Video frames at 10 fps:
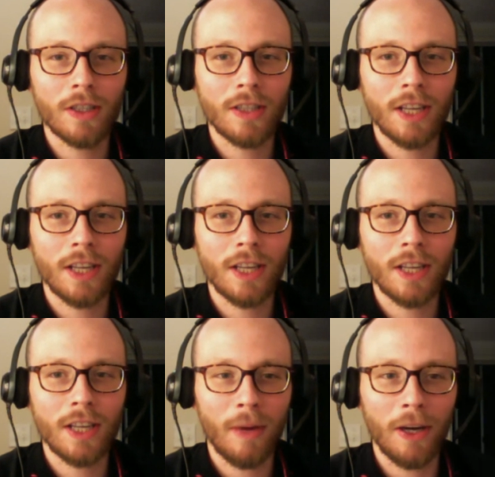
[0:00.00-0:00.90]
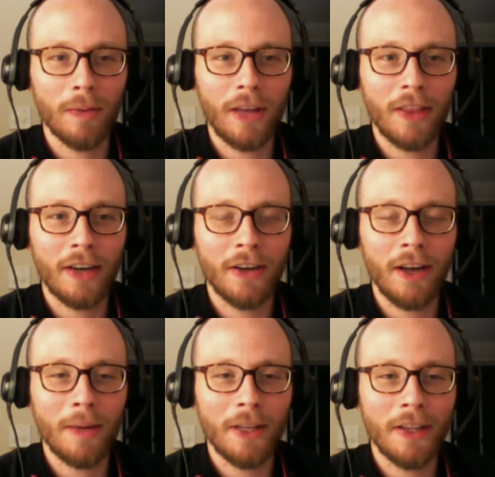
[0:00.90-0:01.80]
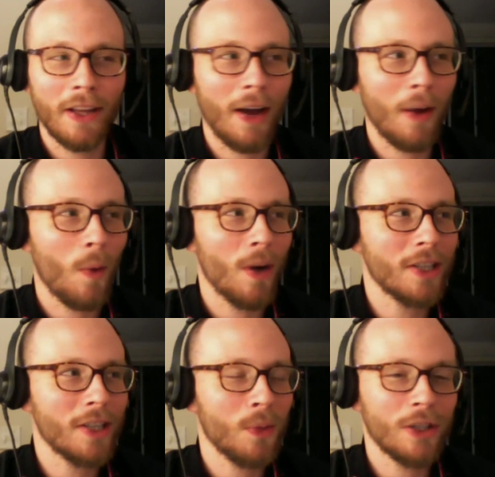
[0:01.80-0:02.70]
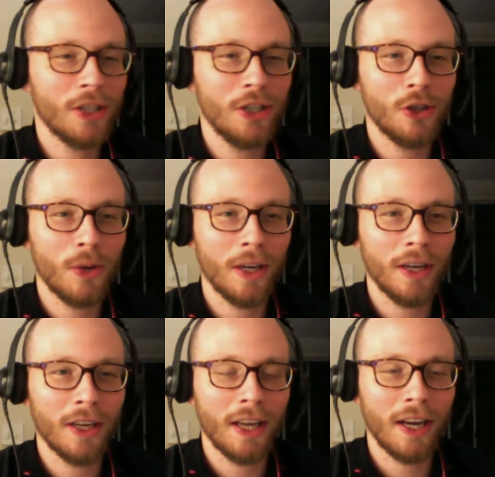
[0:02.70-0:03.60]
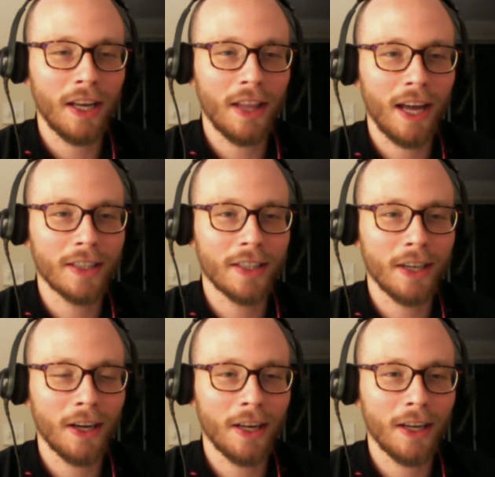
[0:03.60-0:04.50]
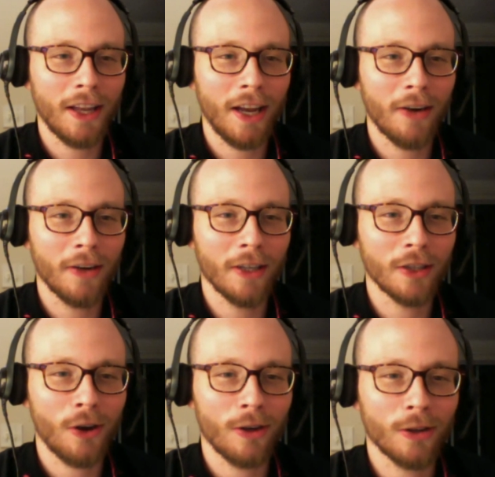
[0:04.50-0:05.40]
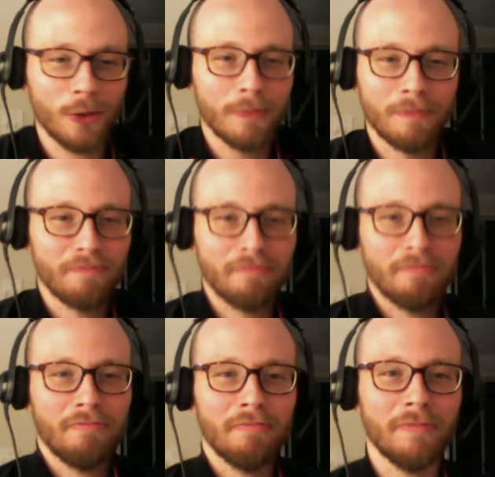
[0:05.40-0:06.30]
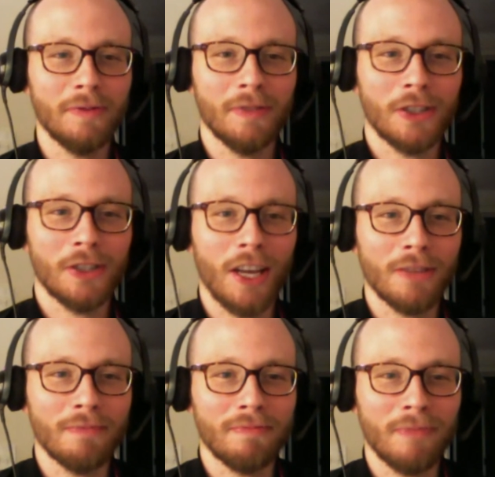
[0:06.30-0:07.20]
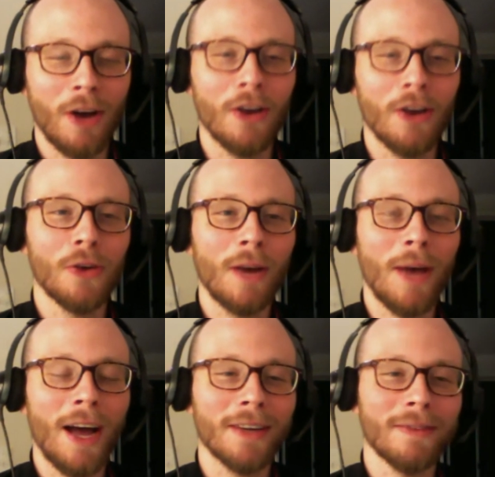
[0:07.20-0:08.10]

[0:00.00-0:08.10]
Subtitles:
That's what I love about him. What's he doing getting that header against Arsenal? Just you're a right back.